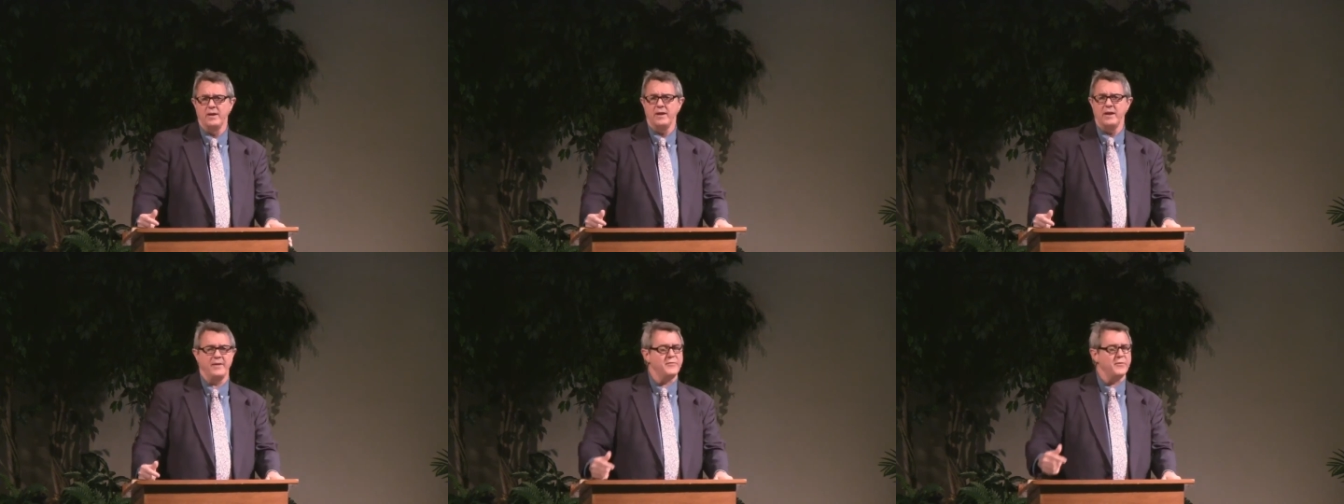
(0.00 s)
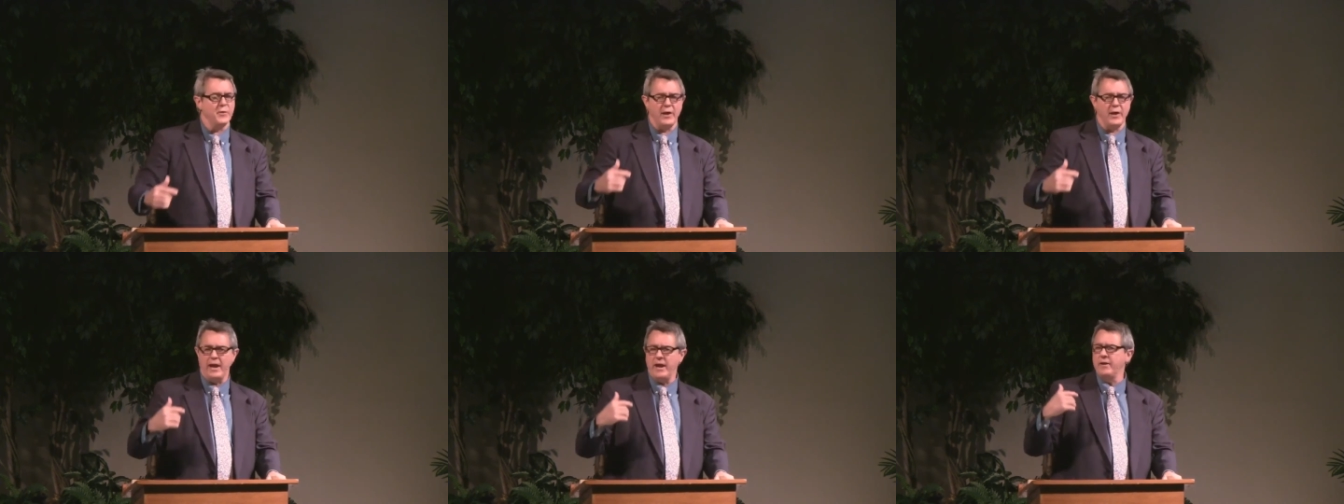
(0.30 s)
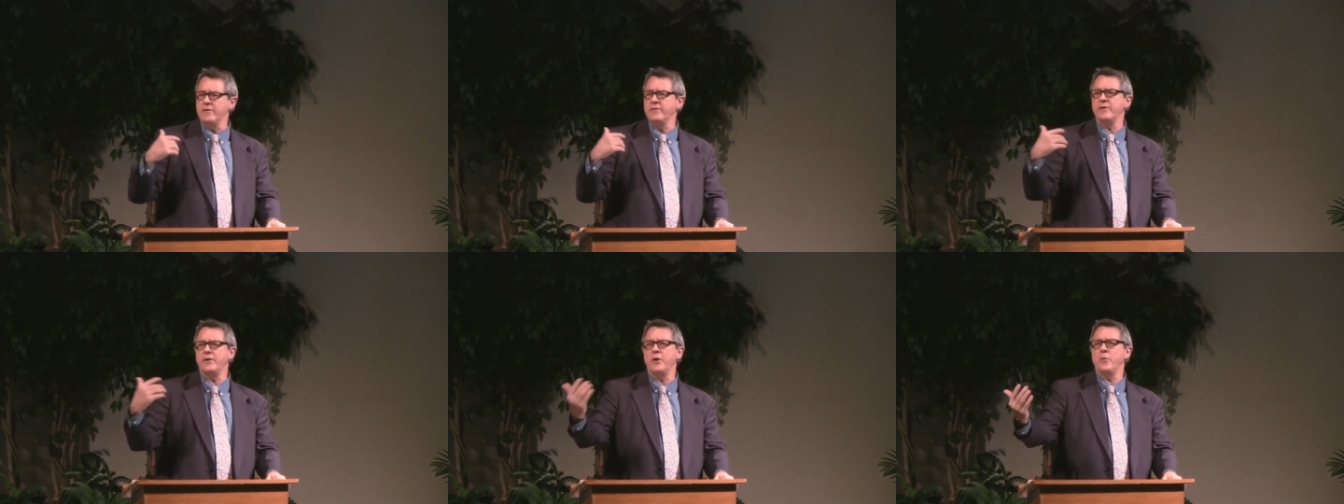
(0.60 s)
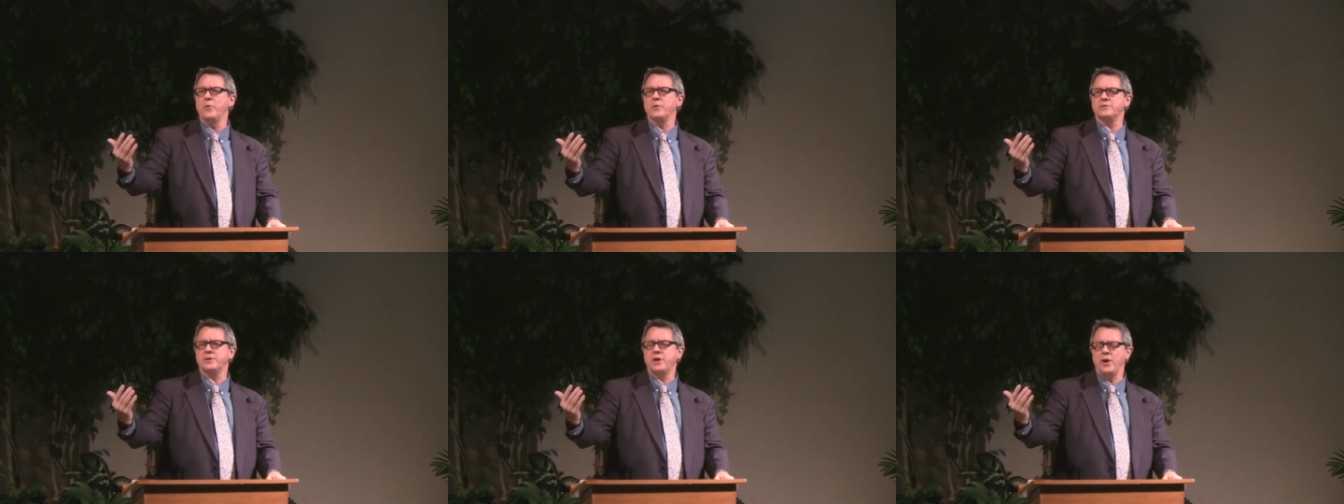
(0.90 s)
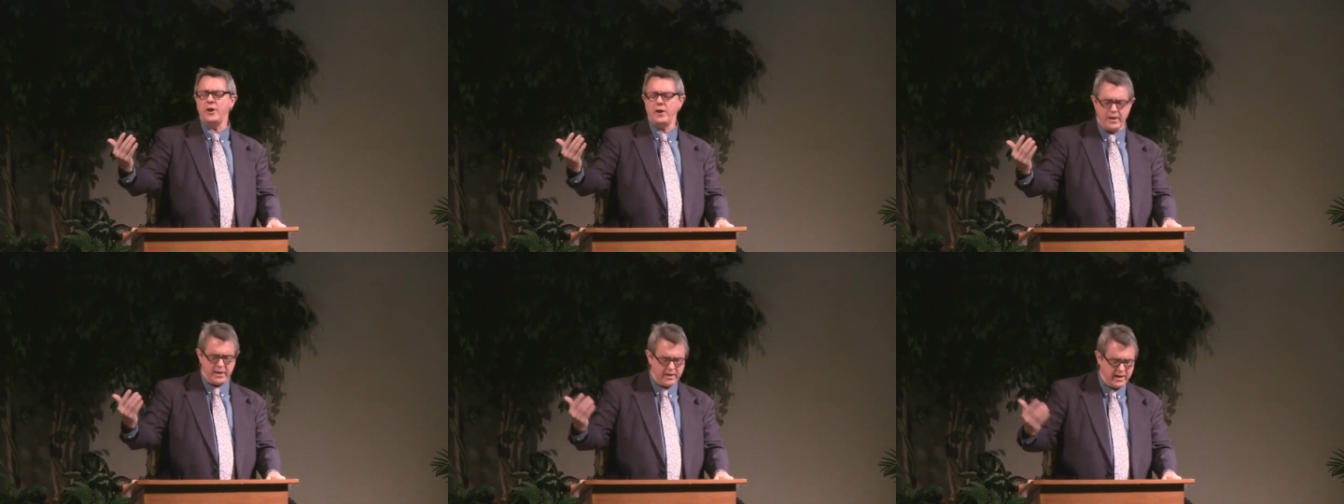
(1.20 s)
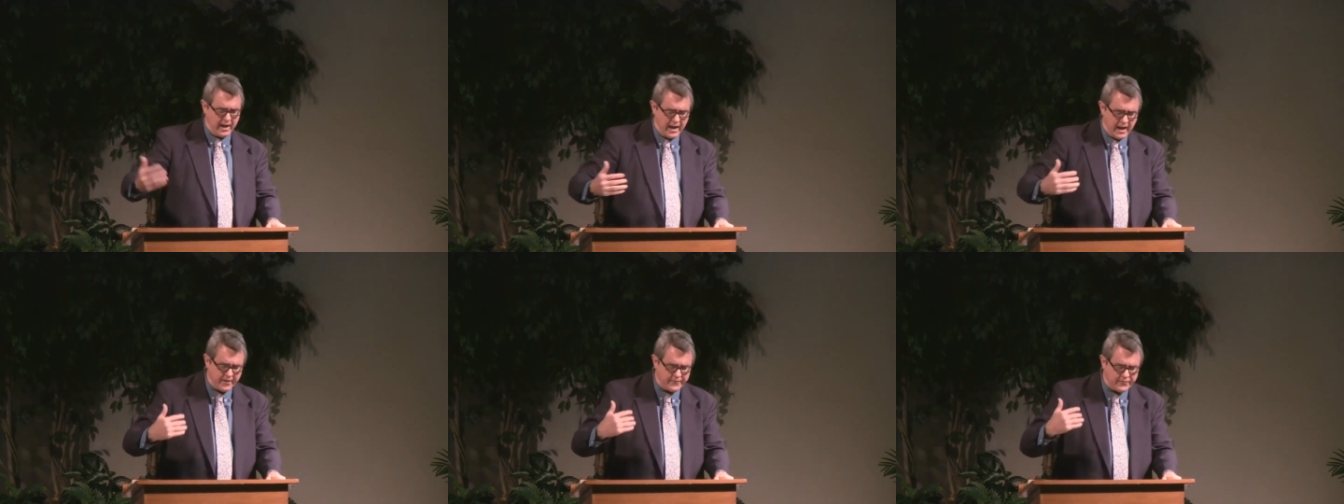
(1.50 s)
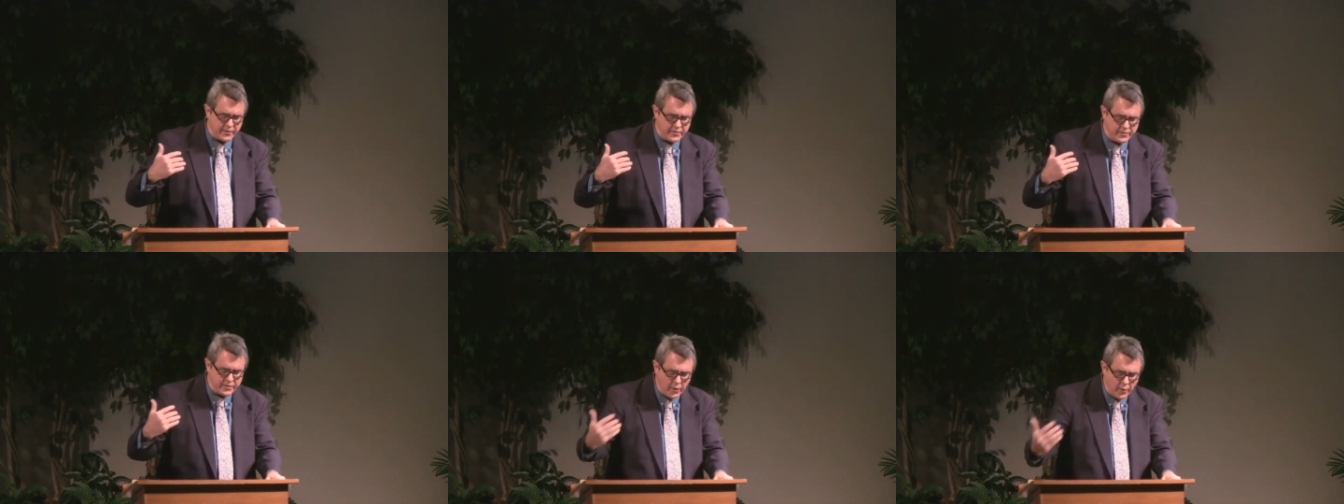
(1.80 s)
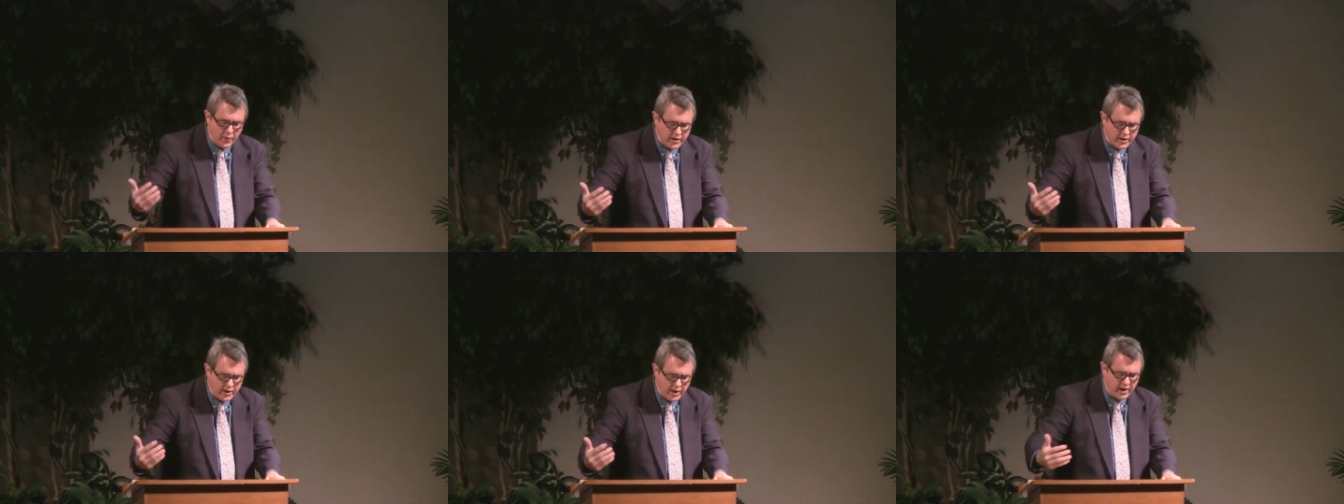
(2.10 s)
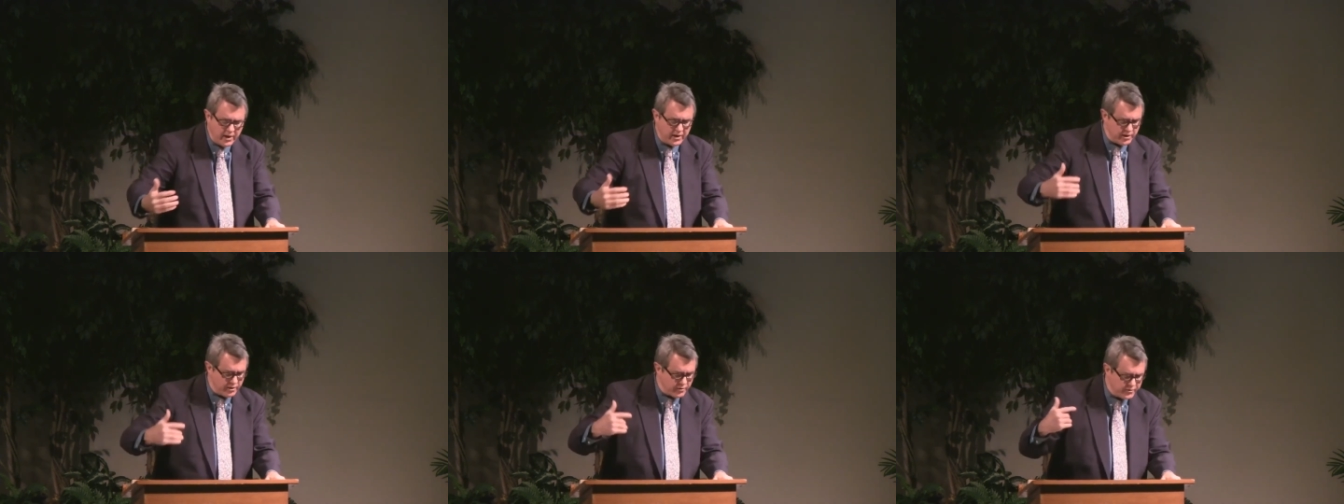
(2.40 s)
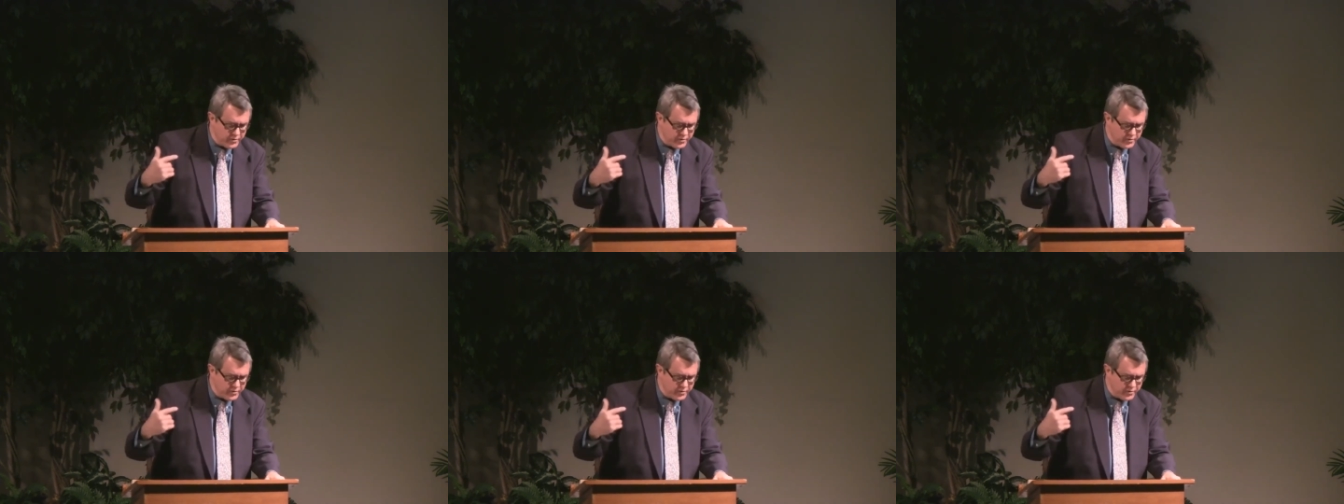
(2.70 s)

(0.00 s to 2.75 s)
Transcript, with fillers: If you're eager to do what's good, if you're doing good and you're